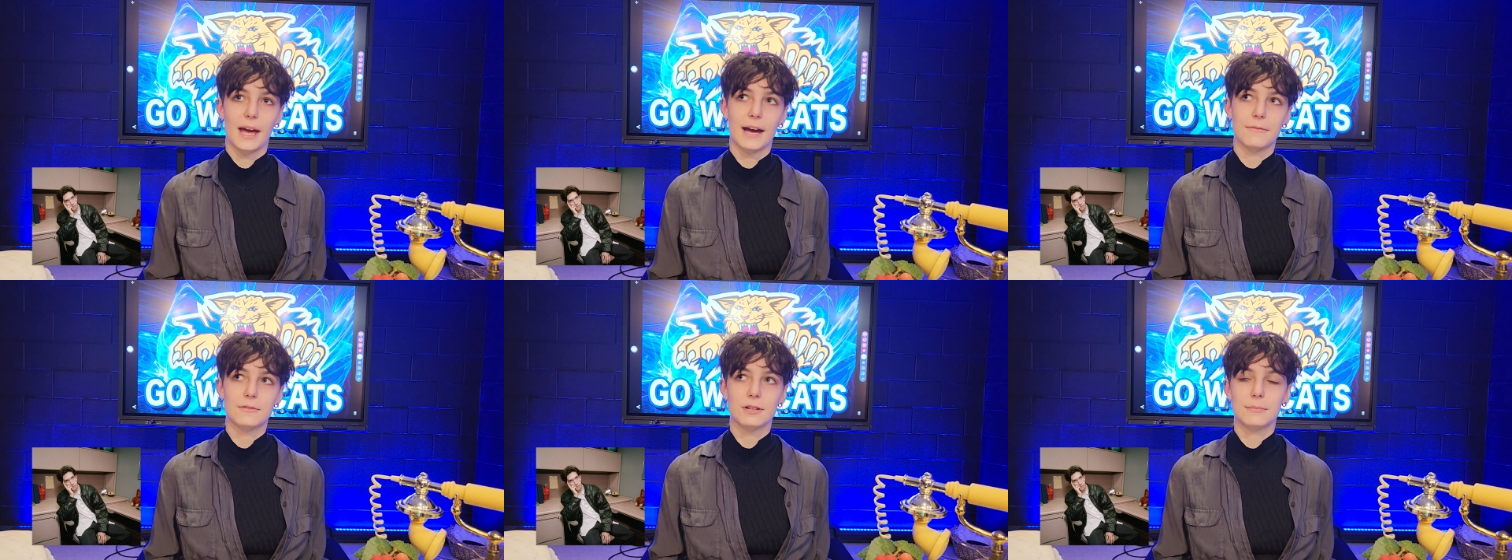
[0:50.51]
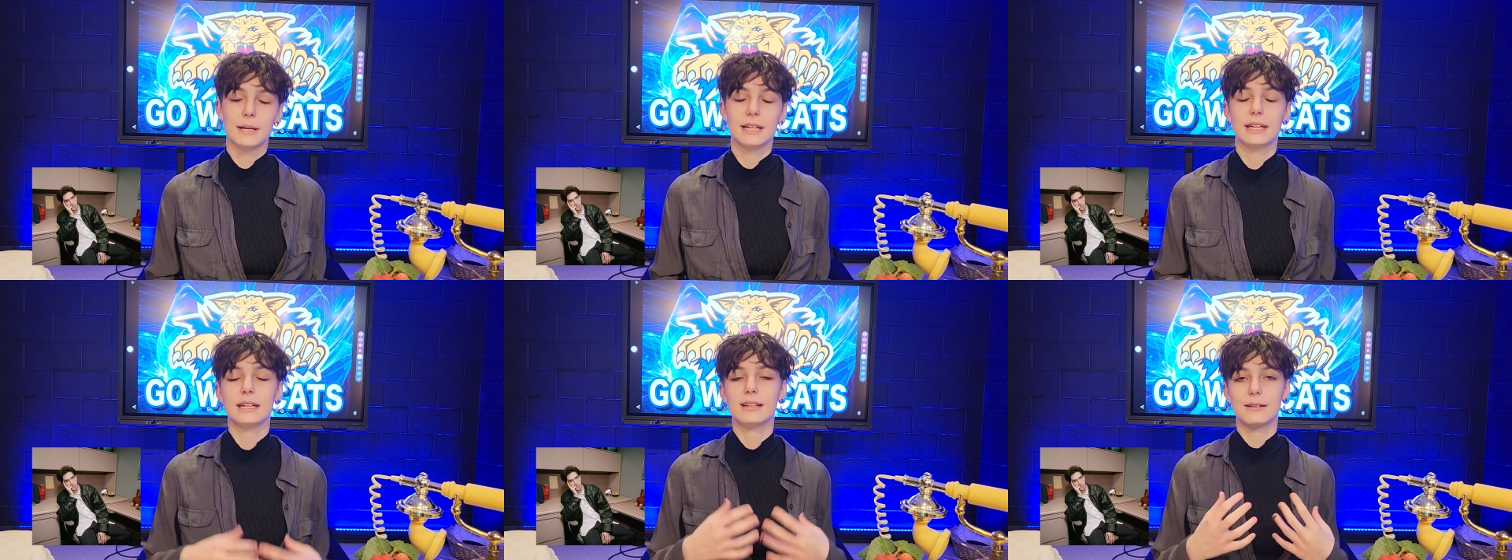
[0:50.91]
after
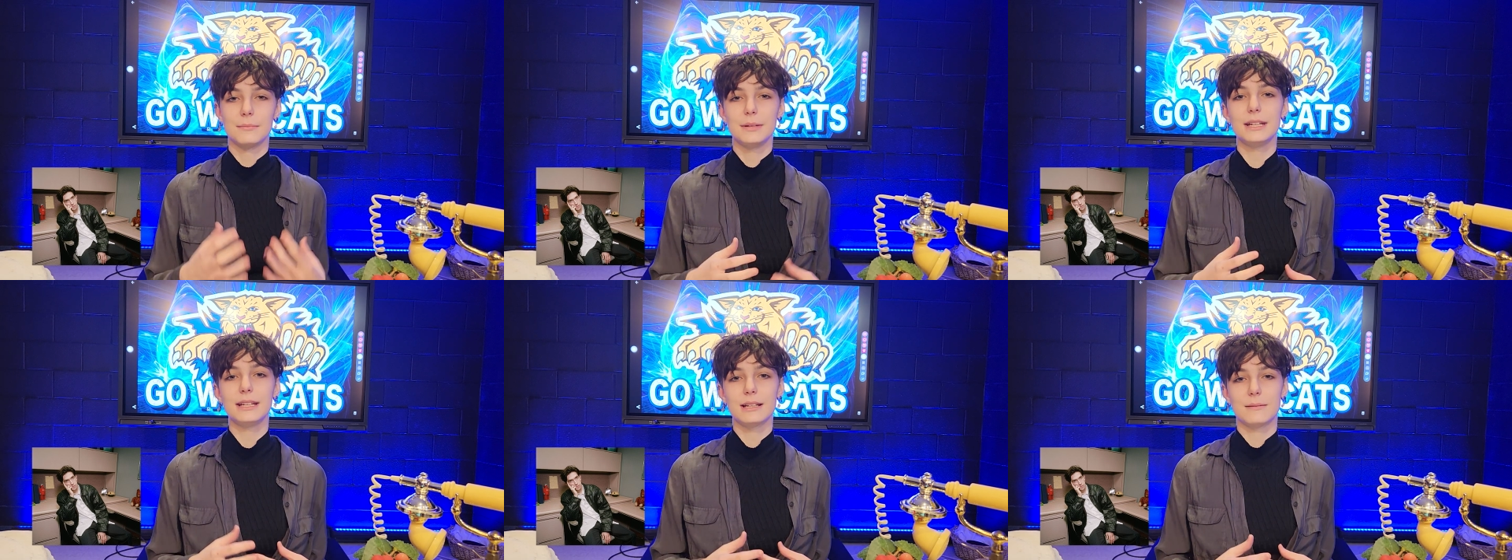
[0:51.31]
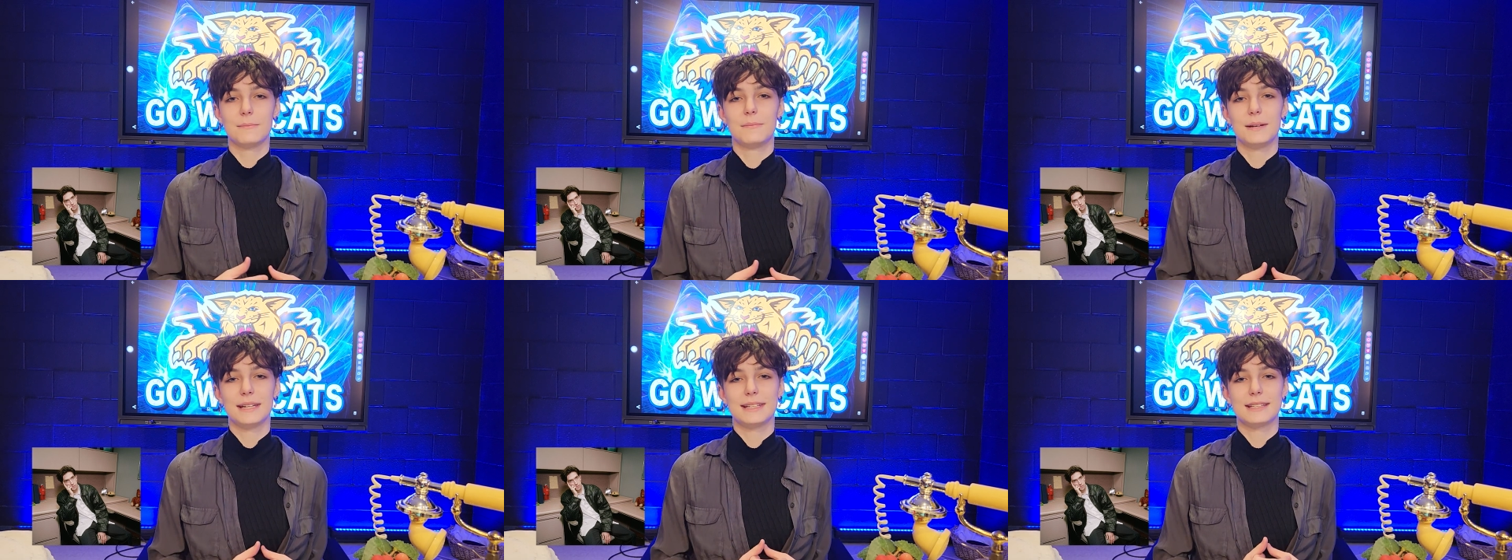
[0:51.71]
making
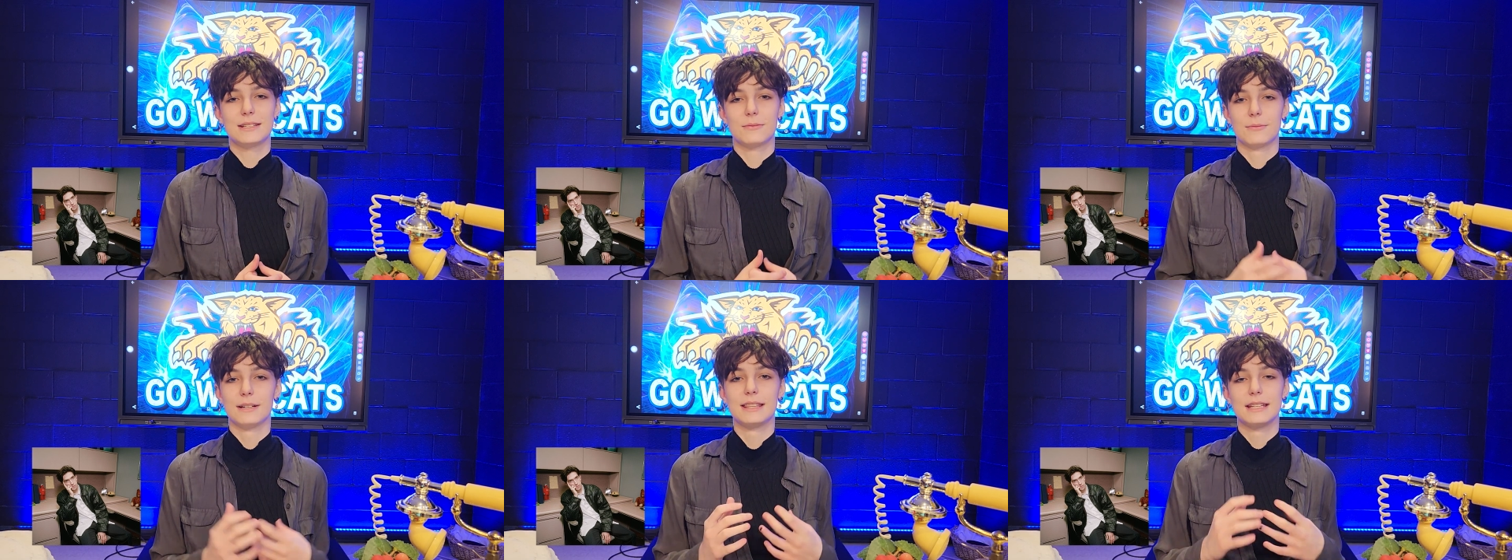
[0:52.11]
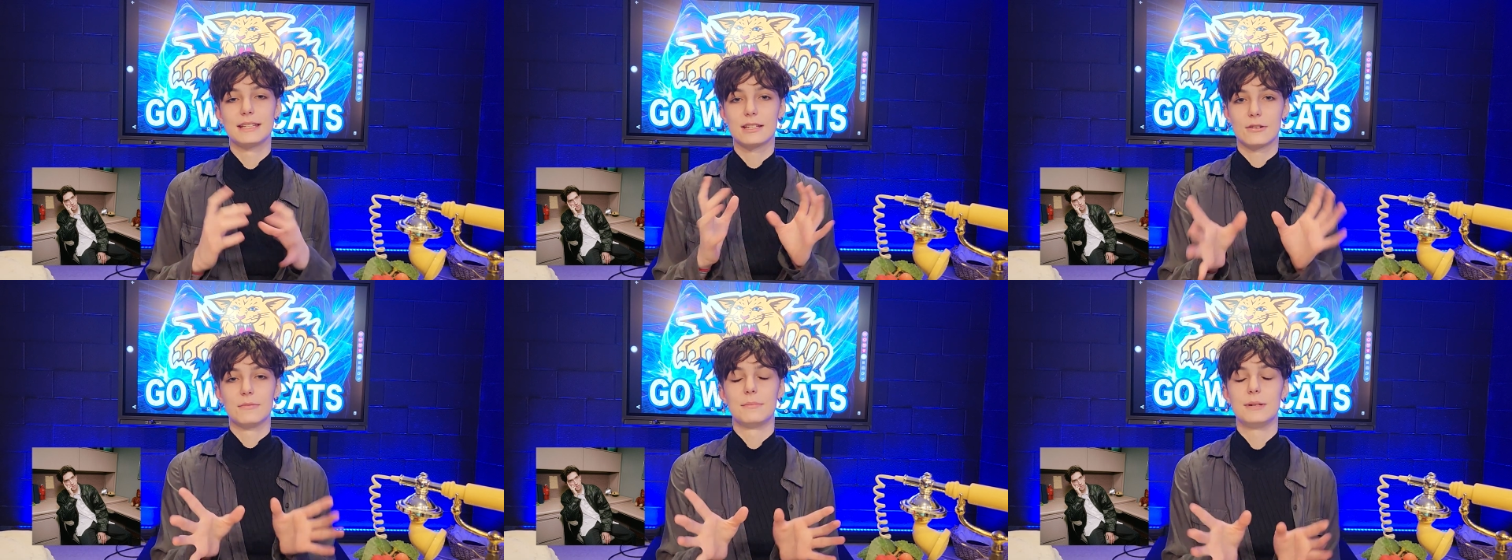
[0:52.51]
comedic bits with
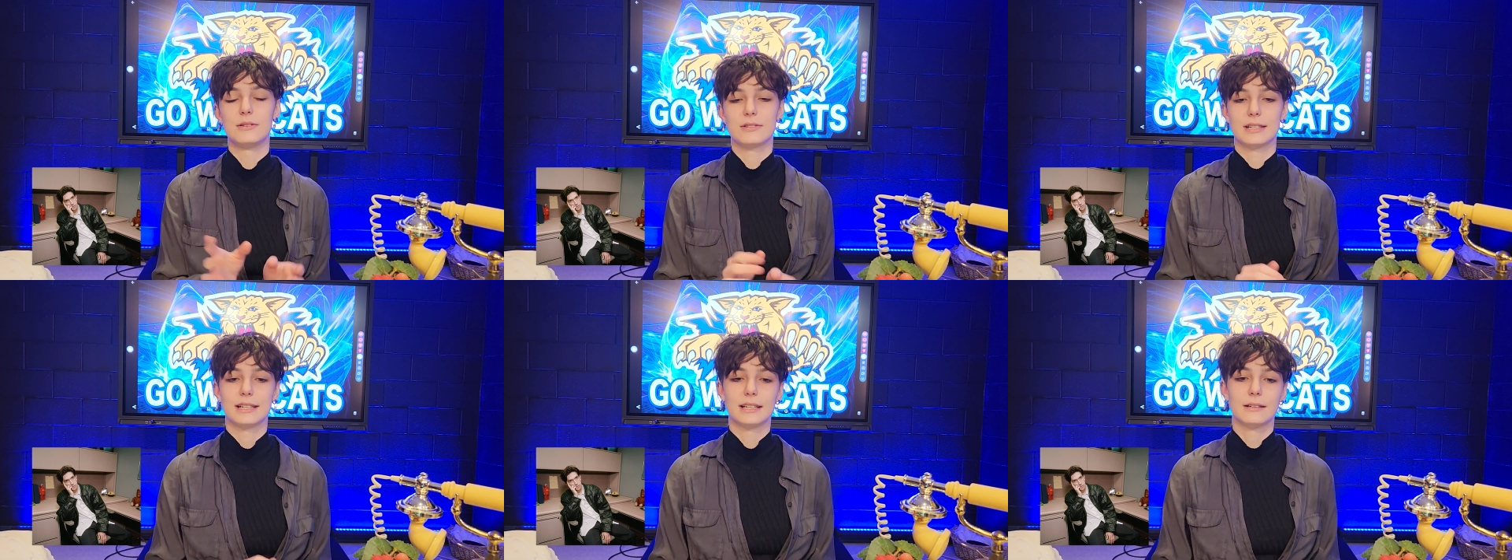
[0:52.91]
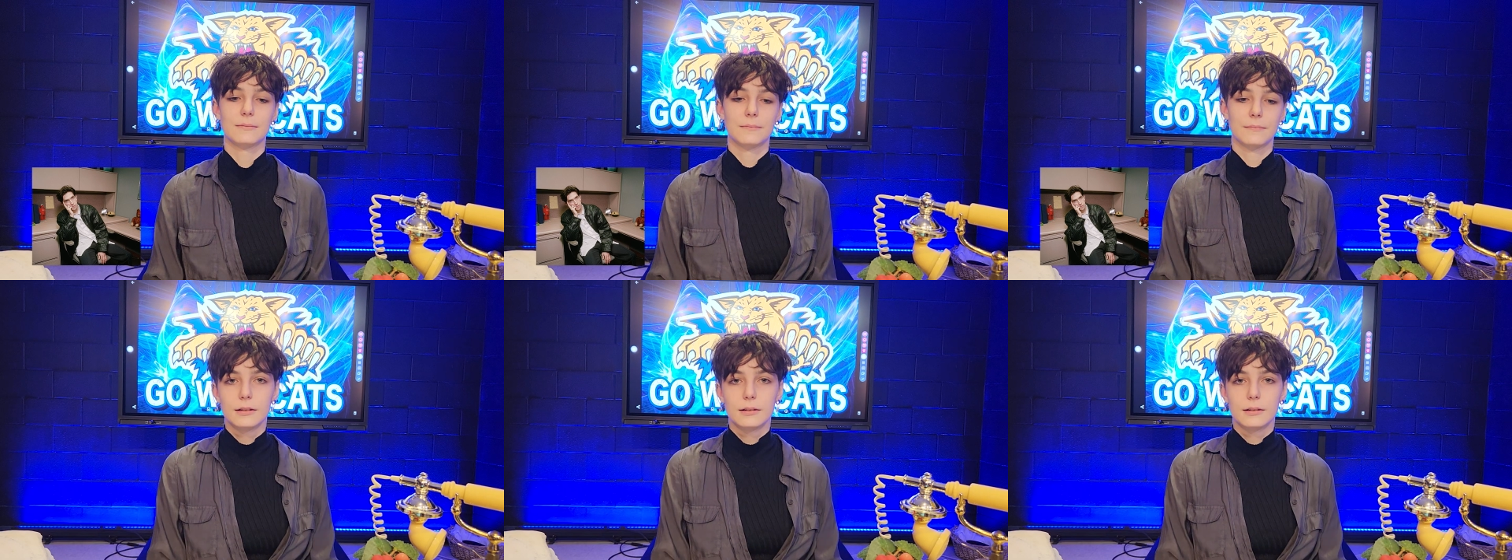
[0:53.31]
his own music.